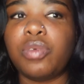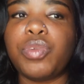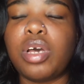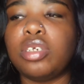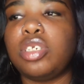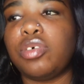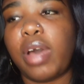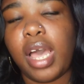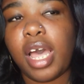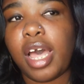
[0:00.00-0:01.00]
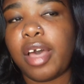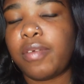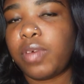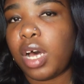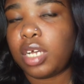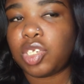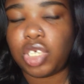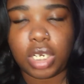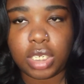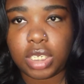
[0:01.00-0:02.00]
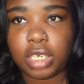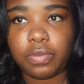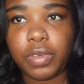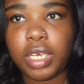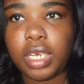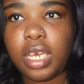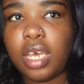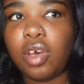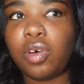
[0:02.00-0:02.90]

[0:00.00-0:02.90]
We also have Johnny TV,